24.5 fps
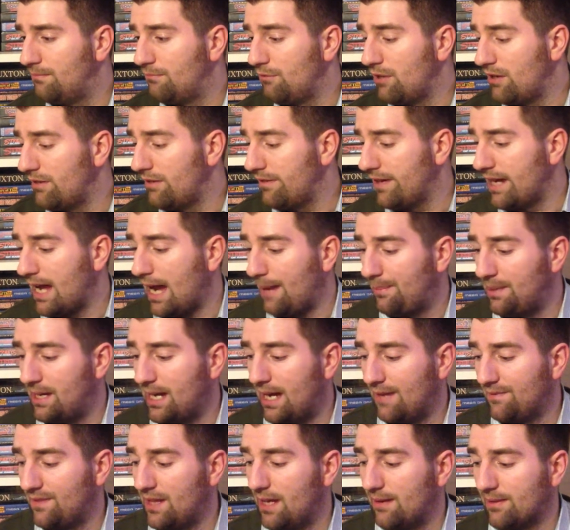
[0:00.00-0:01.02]
Really happy
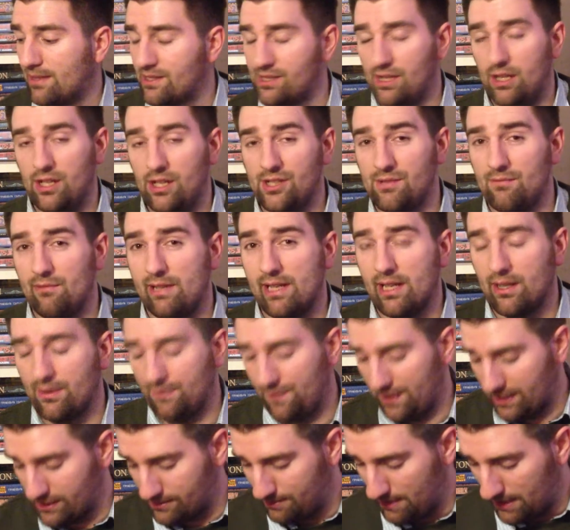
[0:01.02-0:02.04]
to have that because I heard some really good
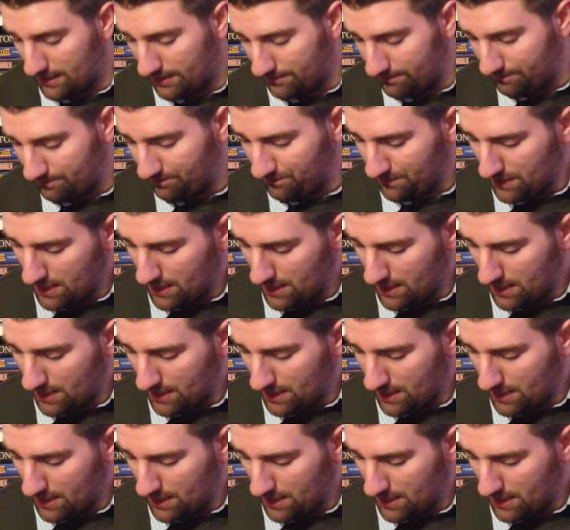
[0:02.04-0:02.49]
things about it.